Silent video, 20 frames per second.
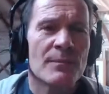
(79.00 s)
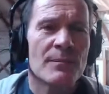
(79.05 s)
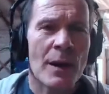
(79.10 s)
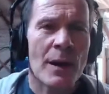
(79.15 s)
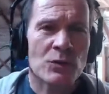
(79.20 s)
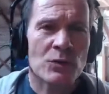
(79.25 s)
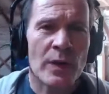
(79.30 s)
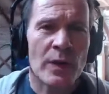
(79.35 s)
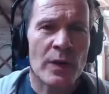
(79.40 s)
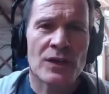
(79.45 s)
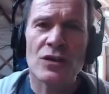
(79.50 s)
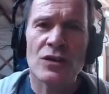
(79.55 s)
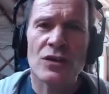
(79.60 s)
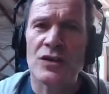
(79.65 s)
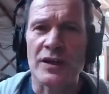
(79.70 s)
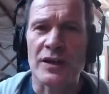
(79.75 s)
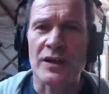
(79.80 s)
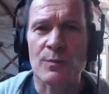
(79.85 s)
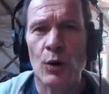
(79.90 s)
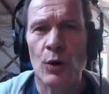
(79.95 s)
Perhaps we could
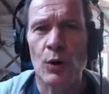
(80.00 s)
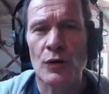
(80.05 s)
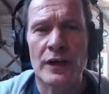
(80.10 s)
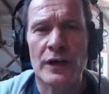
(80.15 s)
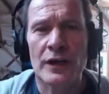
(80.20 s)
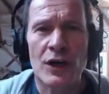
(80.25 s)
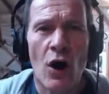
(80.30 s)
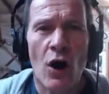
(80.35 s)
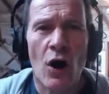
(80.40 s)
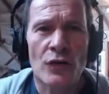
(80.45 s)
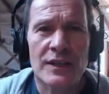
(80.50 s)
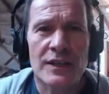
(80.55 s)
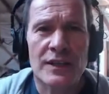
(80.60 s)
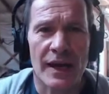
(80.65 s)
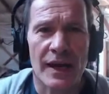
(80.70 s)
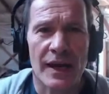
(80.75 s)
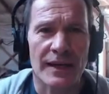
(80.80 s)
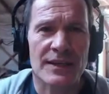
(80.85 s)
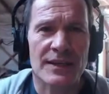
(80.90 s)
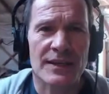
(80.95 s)
just explore the
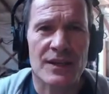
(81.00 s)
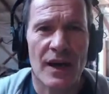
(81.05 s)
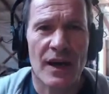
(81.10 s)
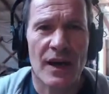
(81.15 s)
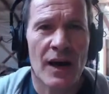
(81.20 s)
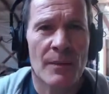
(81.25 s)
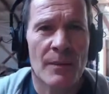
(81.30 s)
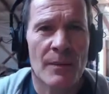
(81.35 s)
context